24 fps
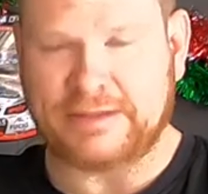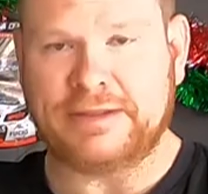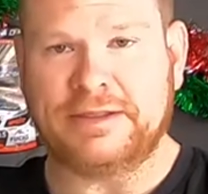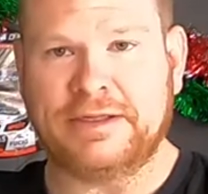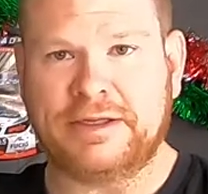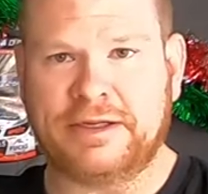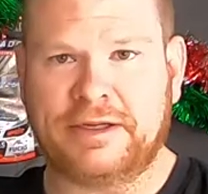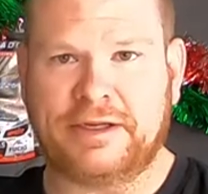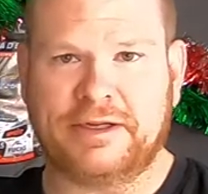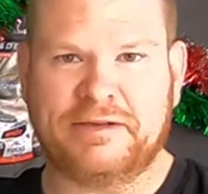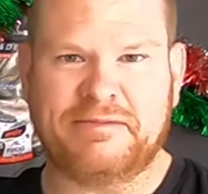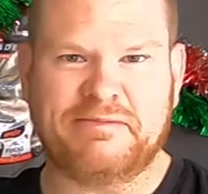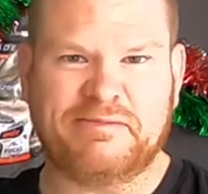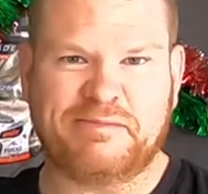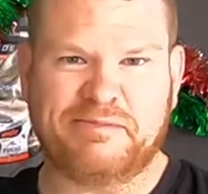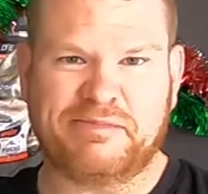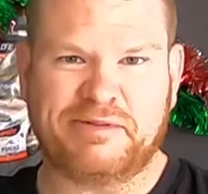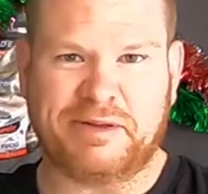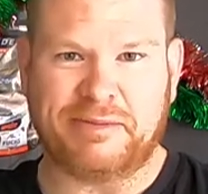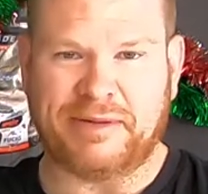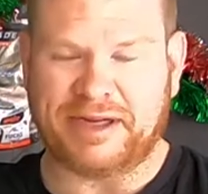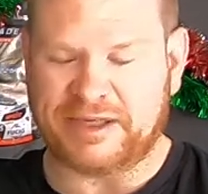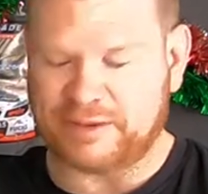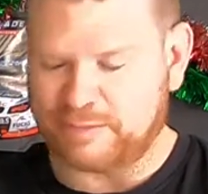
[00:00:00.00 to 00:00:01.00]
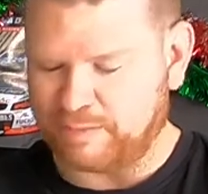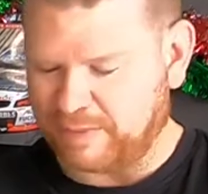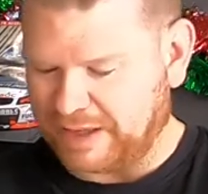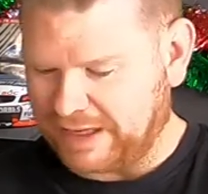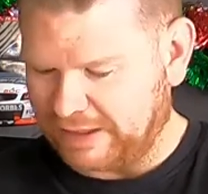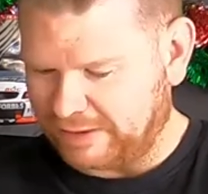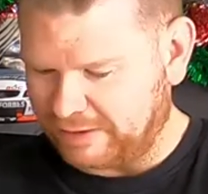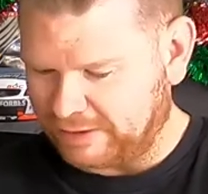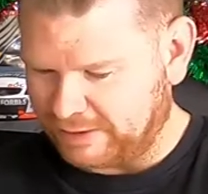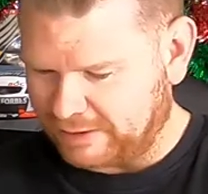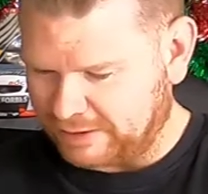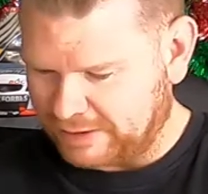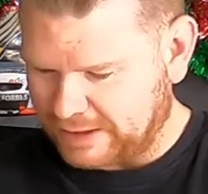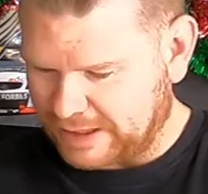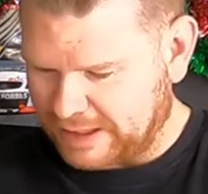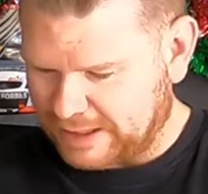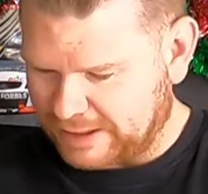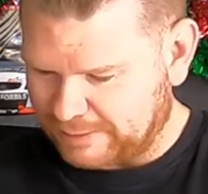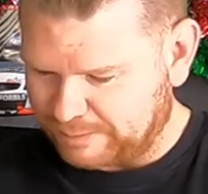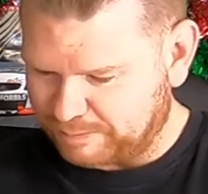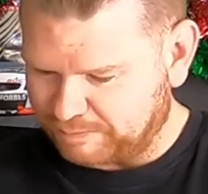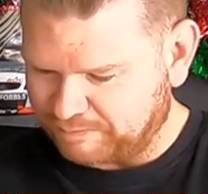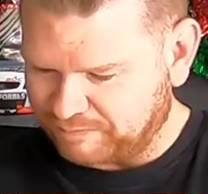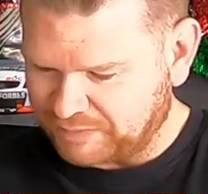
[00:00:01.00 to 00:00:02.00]
can pretty much bank
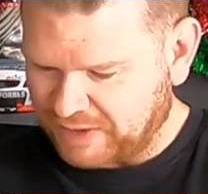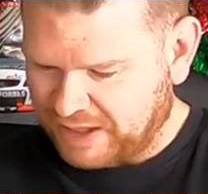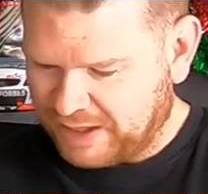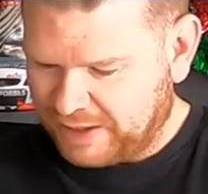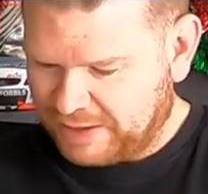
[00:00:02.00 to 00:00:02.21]
on